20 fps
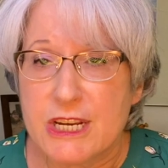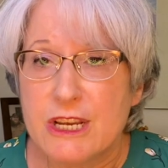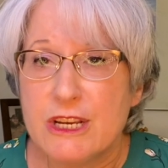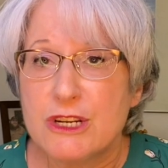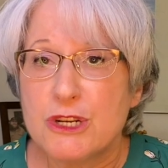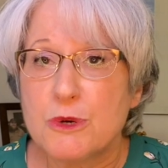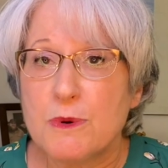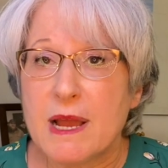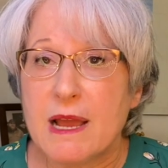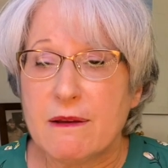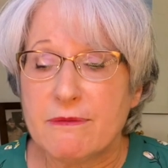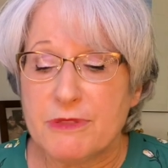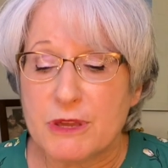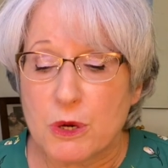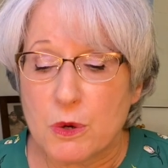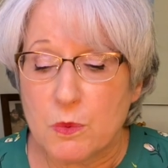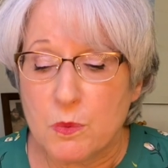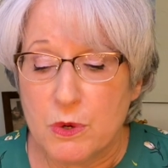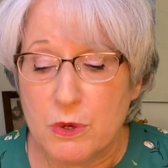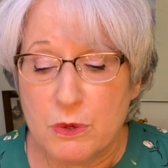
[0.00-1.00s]
to have their
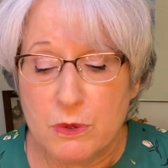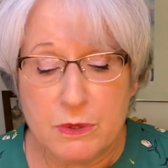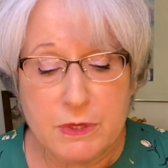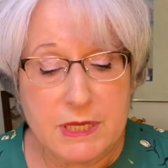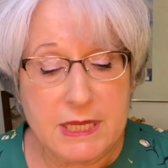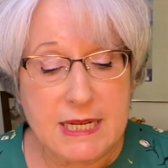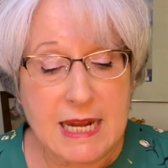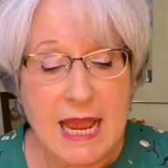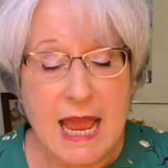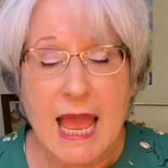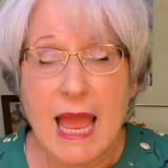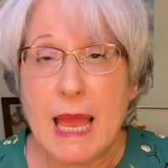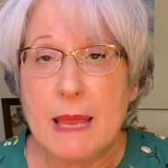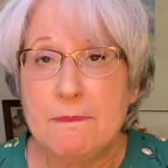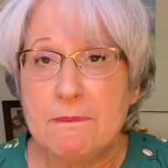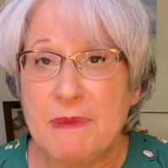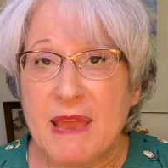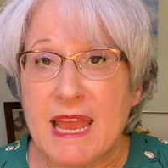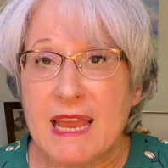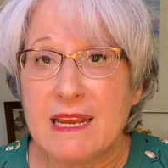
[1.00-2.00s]
wounds and
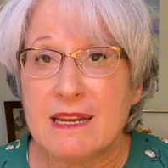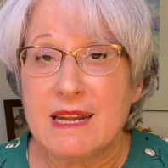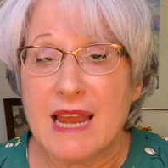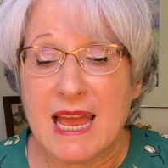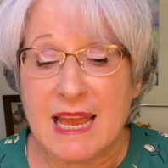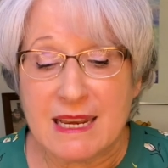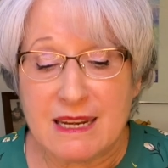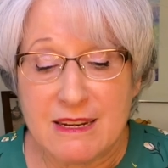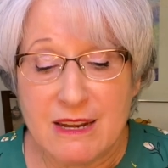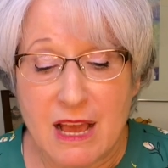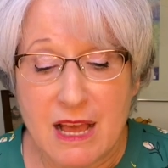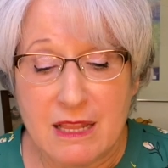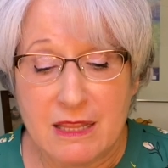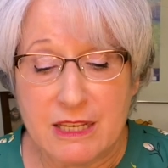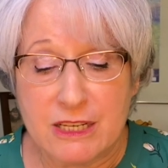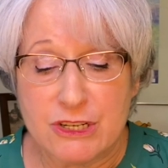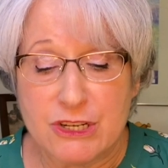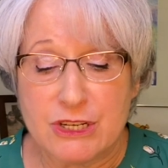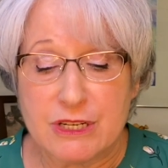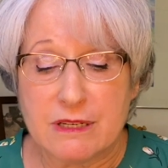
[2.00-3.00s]
pain
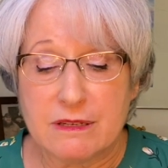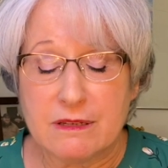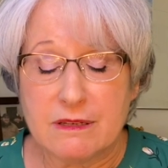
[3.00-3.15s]
acknowledged,